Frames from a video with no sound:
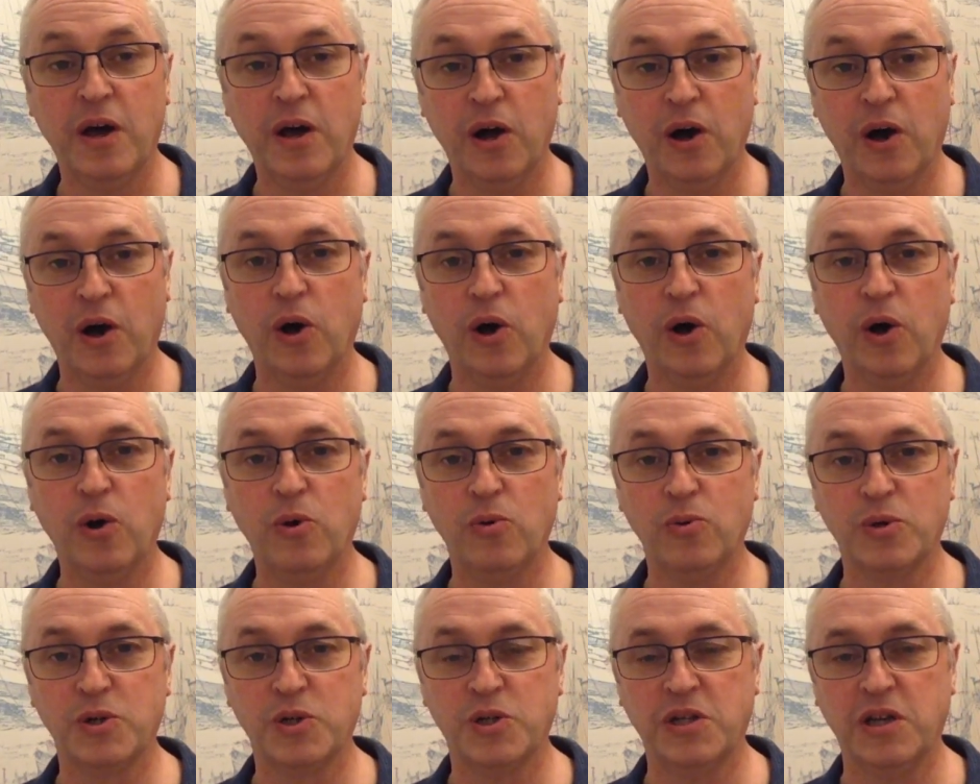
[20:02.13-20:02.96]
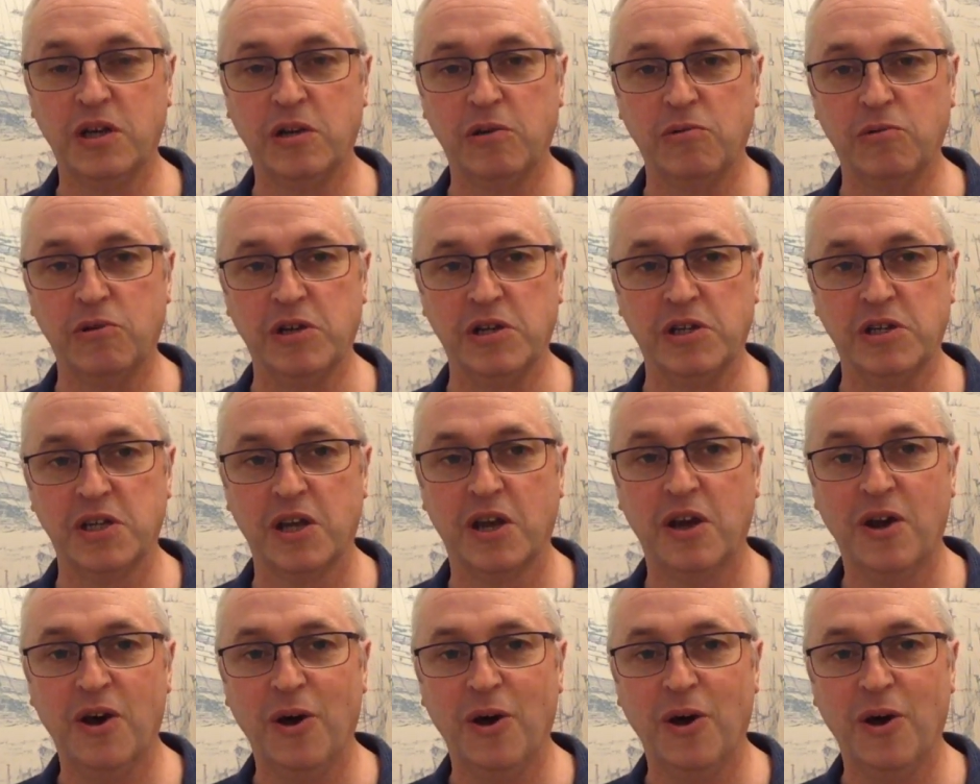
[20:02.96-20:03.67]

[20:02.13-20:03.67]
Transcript: a whole series